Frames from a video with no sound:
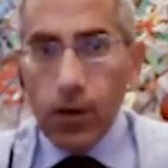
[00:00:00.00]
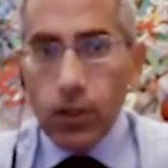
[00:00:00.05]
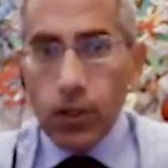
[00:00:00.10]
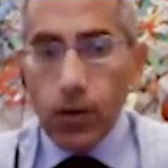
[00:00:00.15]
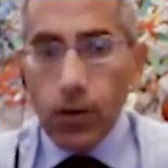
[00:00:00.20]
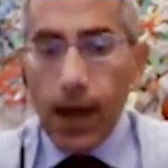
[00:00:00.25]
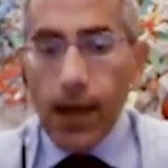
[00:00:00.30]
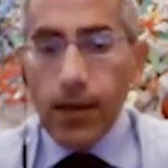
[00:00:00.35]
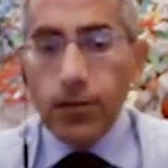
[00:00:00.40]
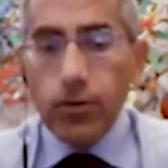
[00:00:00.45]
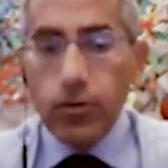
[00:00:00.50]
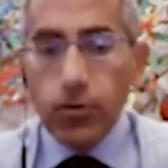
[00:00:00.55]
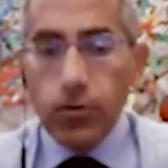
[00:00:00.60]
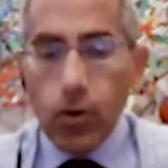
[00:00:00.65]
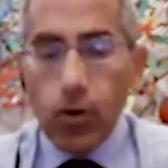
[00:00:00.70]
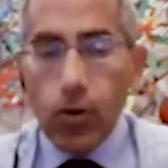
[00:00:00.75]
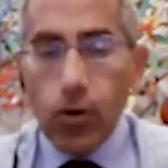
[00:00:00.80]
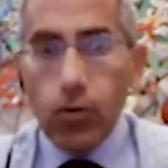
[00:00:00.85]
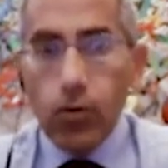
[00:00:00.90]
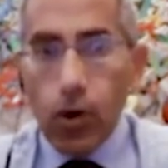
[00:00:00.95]
So as you
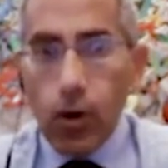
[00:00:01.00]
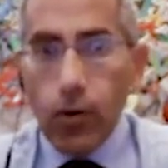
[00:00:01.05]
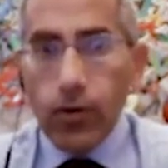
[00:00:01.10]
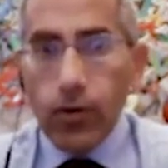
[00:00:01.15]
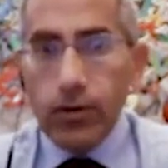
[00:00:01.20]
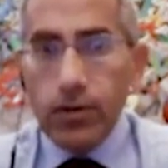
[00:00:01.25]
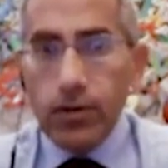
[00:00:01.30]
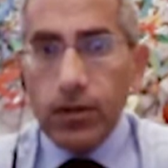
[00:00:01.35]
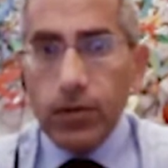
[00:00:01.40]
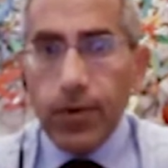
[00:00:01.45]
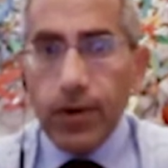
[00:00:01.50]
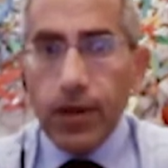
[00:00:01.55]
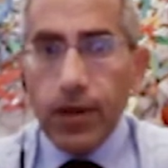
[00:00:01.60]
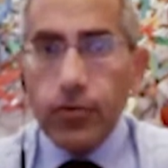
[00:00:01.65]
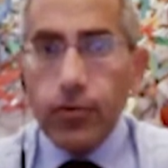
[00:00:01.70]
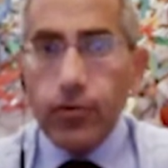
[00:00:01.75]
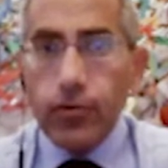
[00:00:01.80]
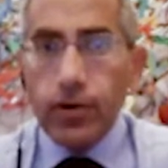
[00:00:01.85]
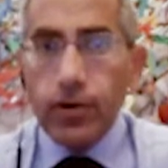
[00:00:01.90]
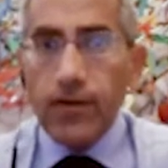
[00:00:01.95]
know, lower
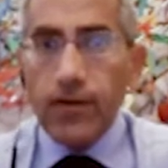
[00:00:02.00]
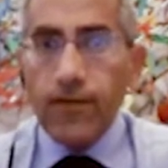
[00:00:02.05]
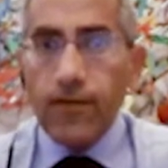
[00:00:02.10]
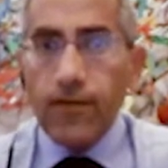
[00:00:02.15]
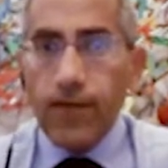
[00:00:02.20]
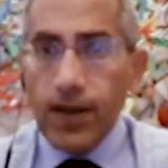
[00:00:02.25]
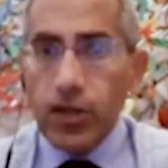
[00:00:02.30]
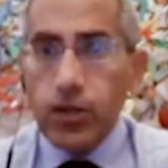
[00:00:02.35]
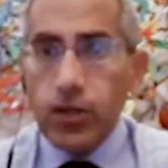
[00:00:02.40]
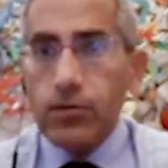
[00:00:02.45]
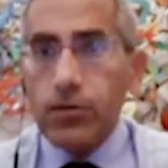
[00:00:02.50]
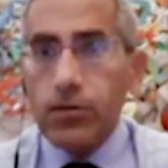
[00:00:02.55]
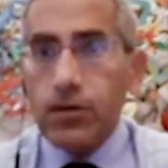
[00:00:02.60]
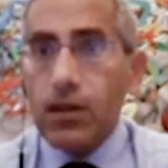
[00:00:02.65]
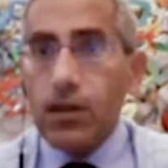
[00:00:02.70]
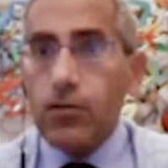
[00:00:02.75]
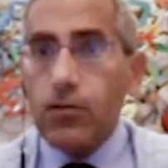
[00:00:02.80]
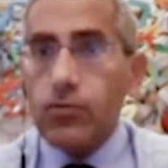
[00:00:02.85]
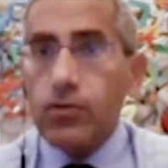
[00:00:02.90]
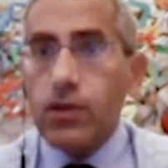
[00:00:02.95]
respiratory infections,
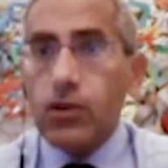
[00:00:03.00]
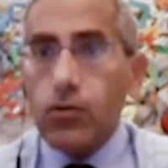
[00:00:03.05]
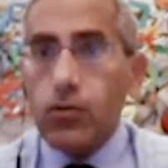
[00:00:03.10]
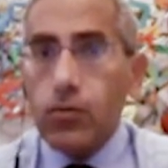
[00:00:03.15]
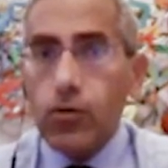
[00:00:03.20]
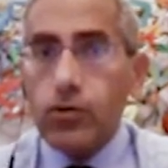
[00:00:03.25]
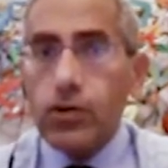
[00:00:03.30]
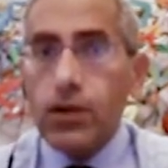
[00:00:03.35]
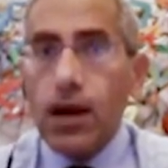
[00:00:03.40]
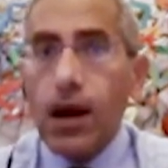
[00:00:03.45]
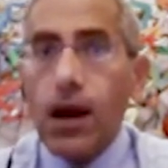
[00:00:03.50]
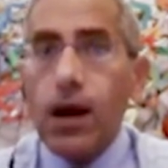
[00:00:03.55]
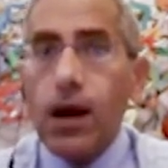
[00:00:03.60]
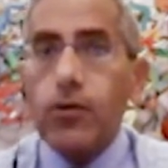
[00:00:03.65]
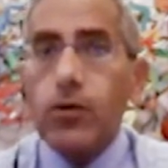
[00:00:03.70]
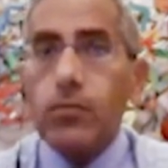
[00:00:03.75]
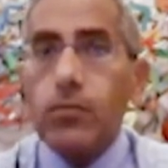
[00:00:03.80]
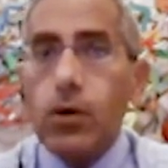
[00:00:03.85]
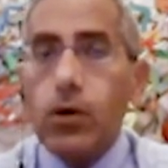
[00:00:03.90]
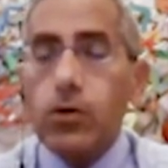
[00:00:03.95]
including pneumonia,
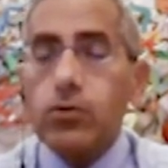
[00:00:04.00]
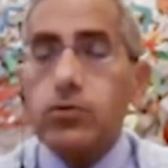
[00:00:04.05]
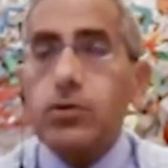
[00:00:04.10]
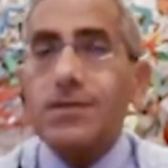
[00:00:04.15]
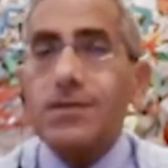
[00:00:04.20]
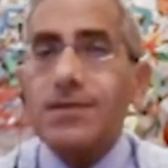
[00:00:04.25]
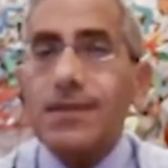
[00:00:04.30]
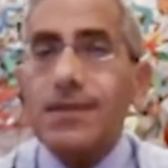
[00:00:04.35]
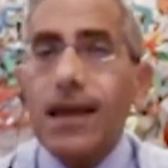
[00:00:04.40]
are among the